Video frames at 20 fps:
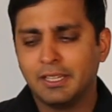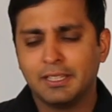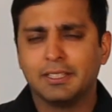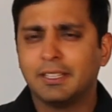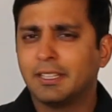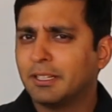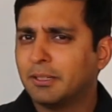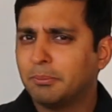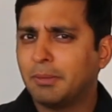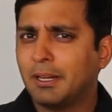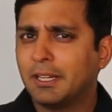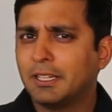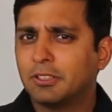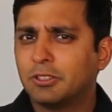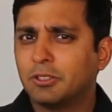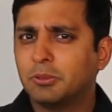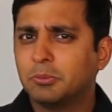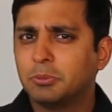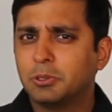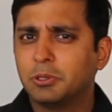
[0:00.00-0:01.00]
They're a
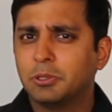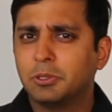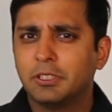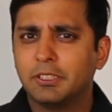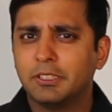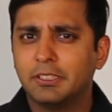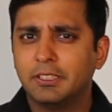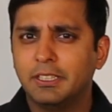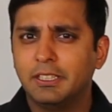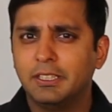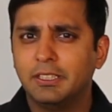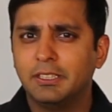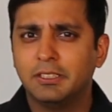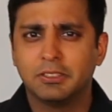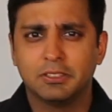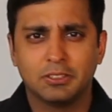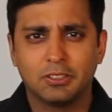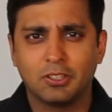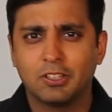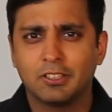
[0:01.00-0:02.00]

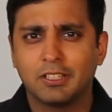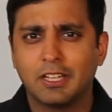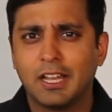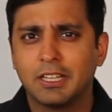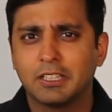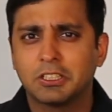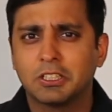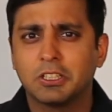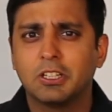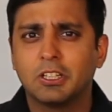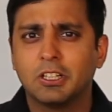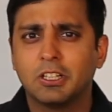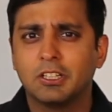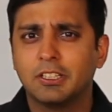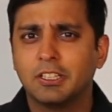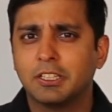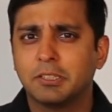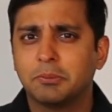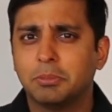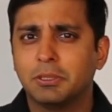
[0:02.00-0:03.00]
microbrewery,
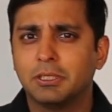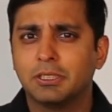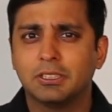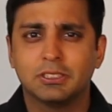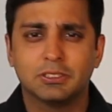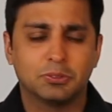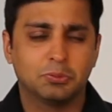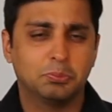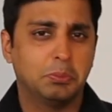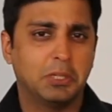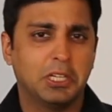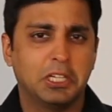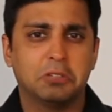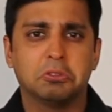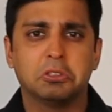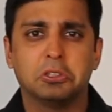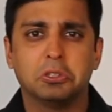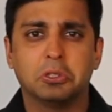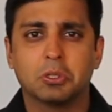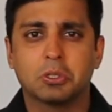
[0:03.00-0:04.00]
non-alcoholic beers made
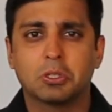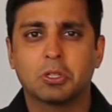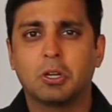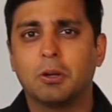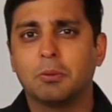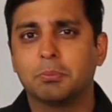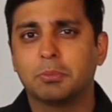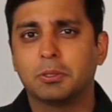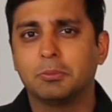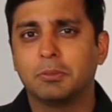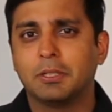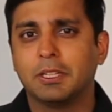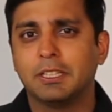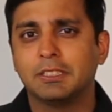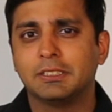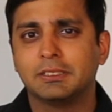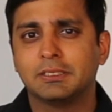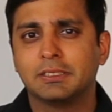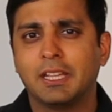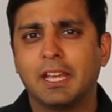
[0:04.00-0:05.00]
with no
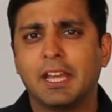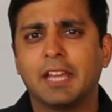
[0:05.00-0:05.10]
compromise,